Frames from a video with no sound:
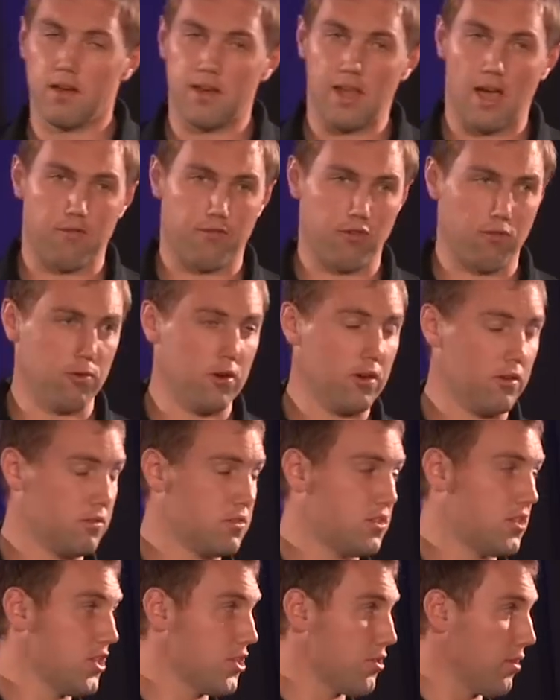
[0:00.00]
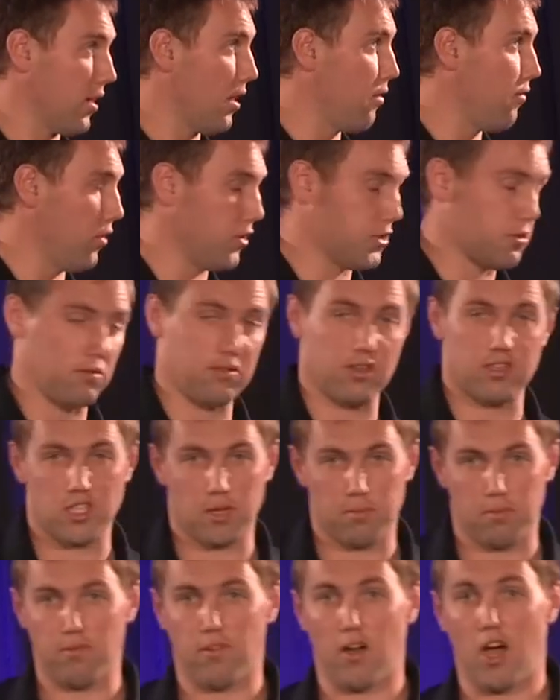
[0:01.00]
Now, if you weren't considering a virtual
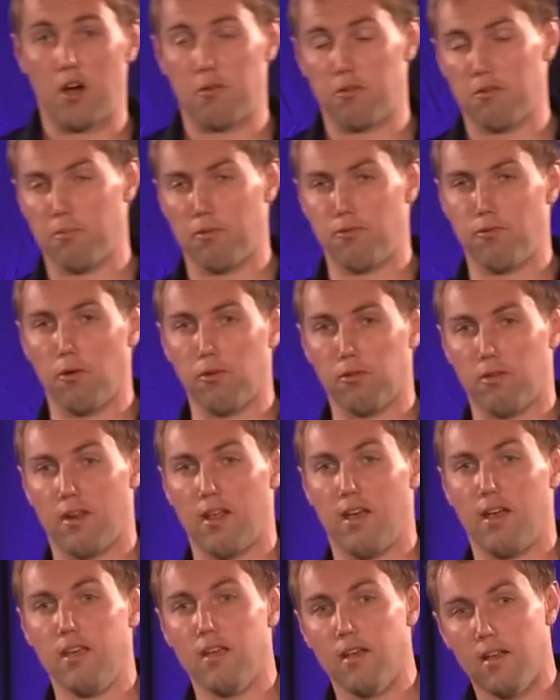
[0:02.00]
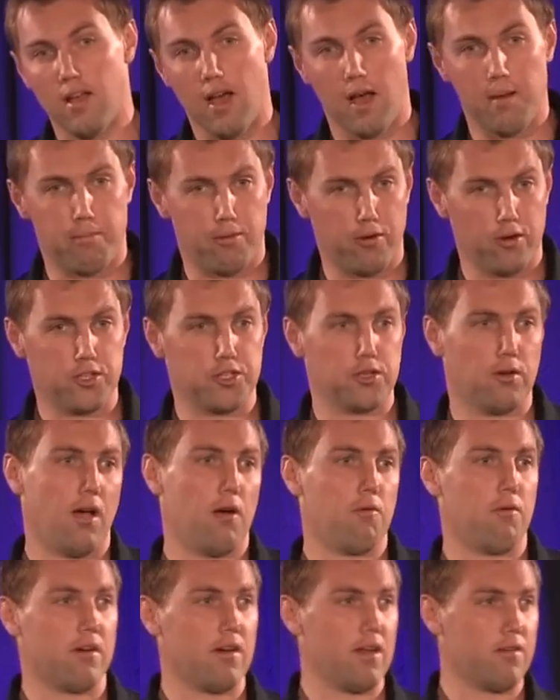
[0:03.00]
desktop environment before today, I'm pretty sure I
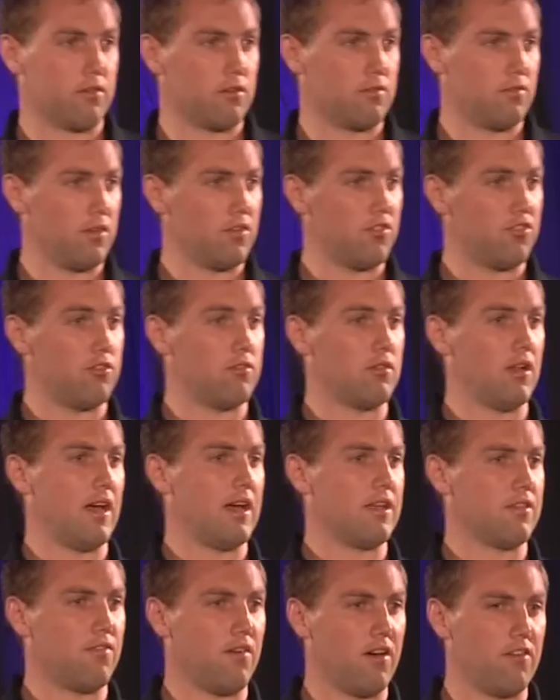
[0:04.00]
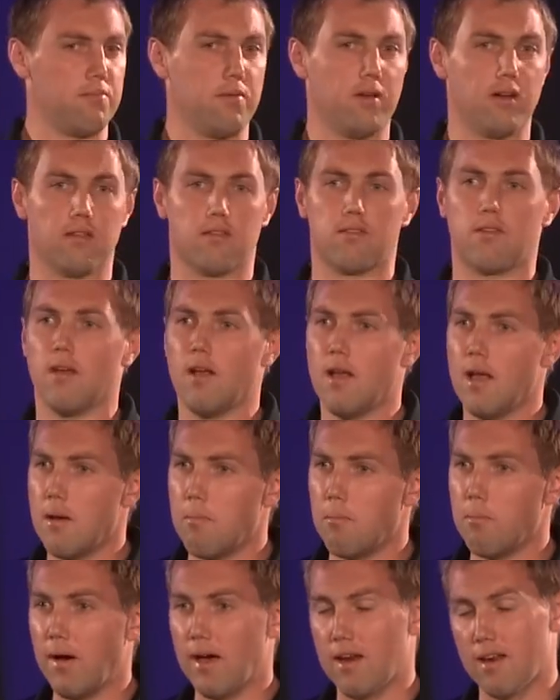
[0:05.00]
wouldn't have convinced you in the last 5 minutes.
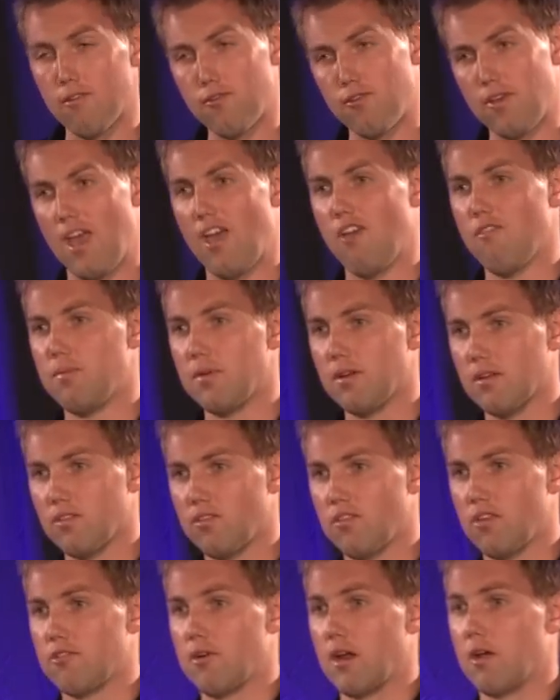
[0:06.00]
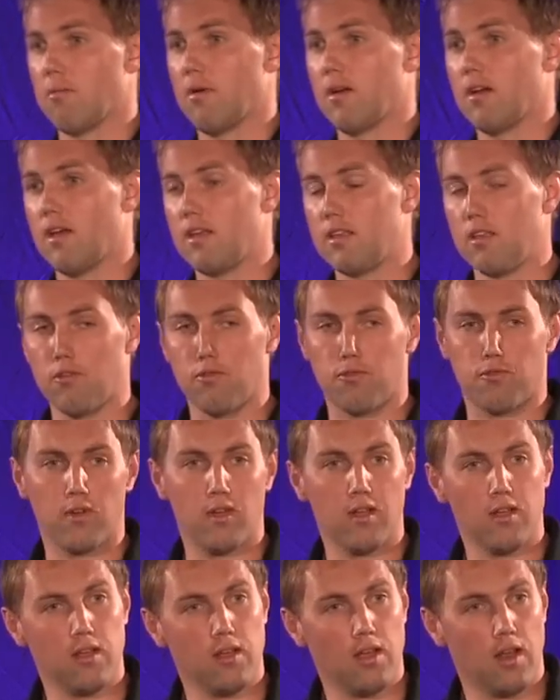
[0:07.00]
But if you have been considering one and you've
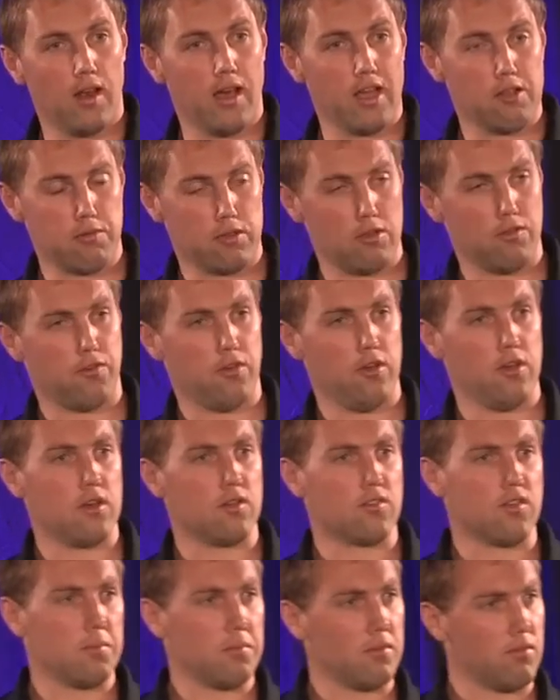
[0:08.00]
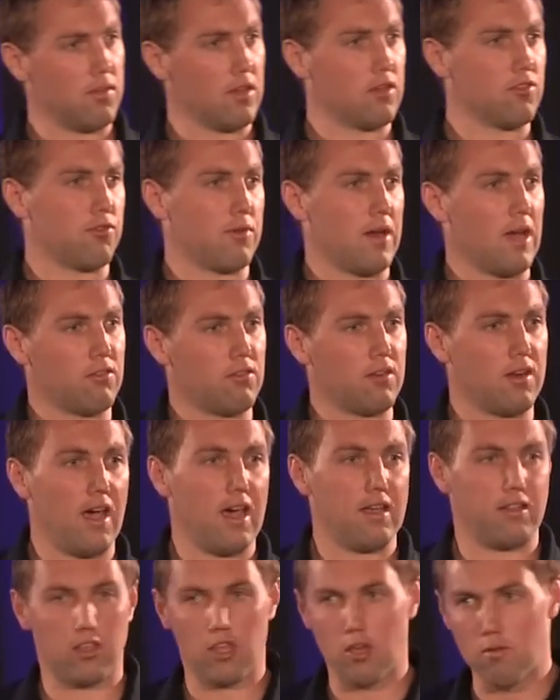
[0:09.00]
liked what you've heard, some of the things throughout
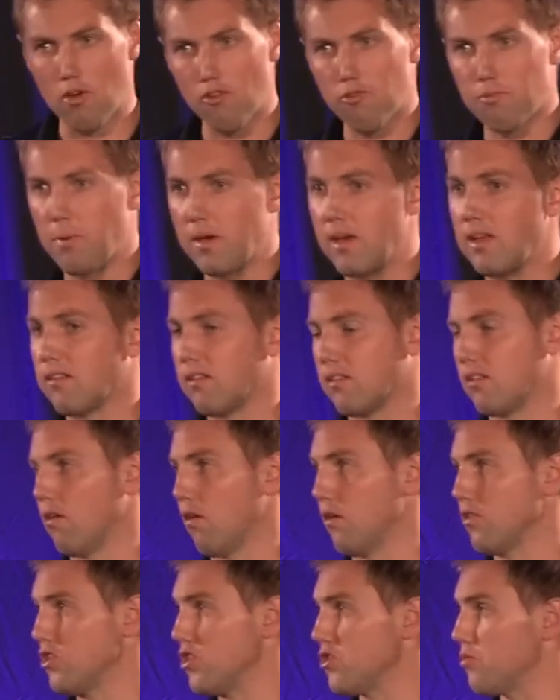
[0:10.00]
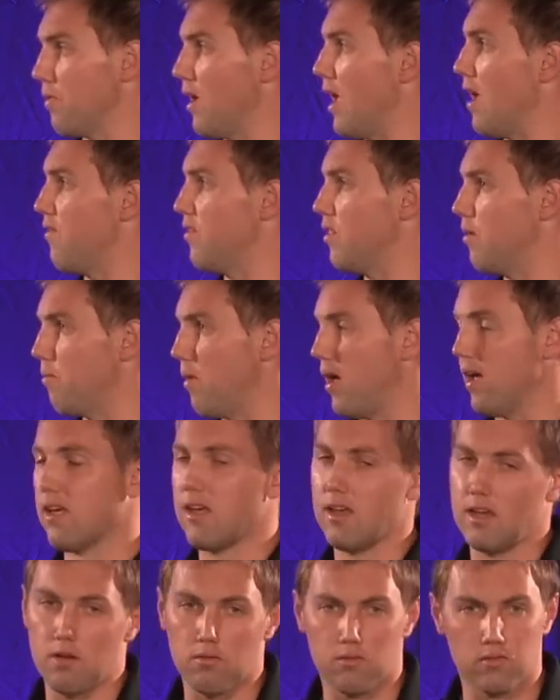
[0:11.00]
today, the UFB technologies we have in the
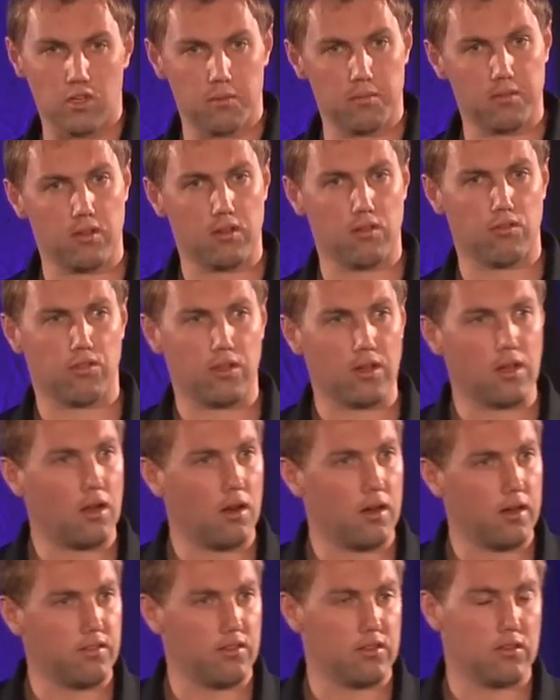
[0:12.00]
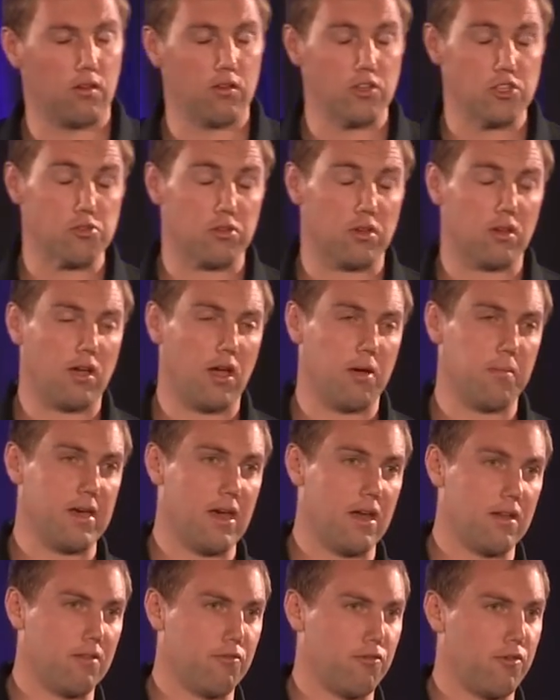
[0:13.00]
back end, some of the thin client technologies coming
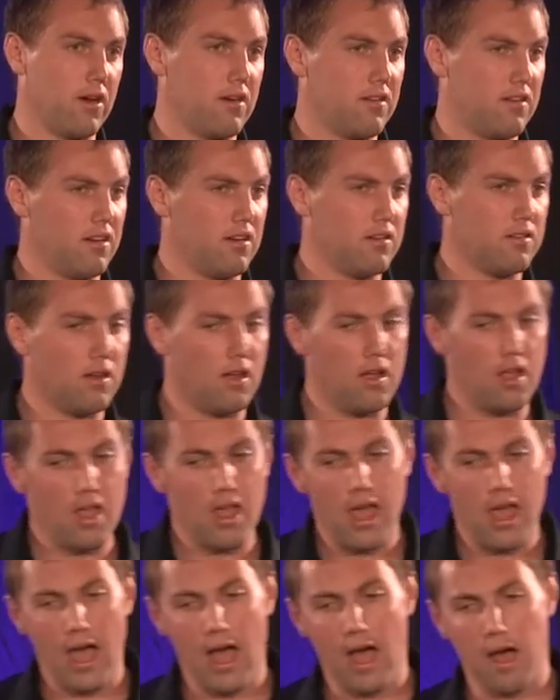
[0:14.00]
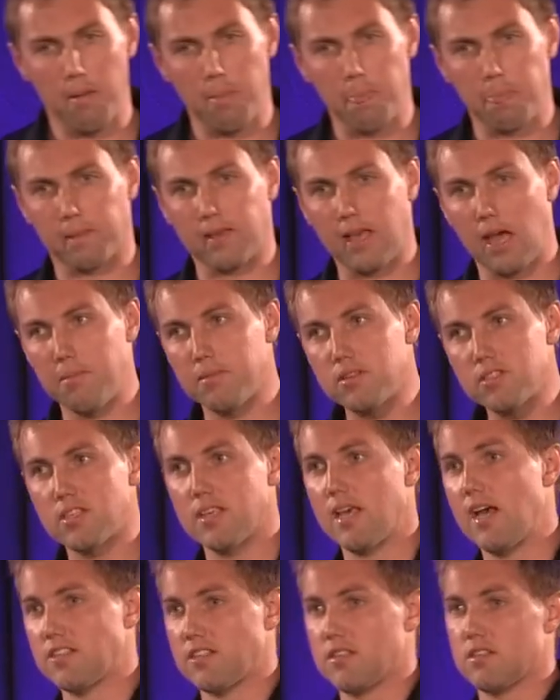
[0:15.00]
out in the front end, come and
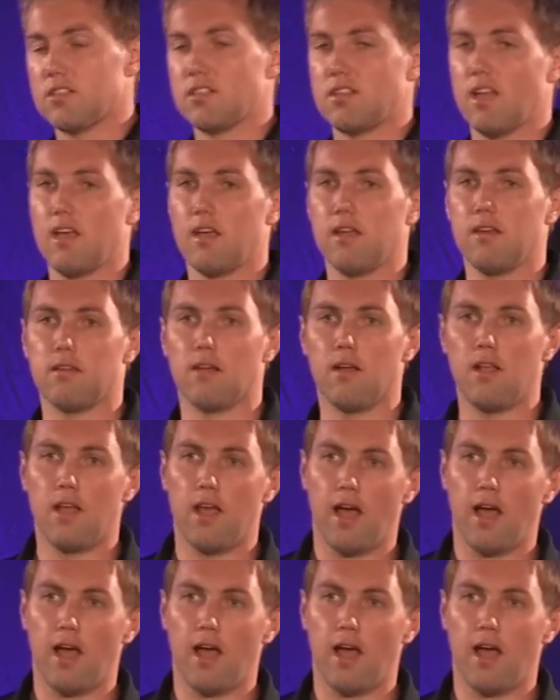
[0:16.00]
see us at the stand.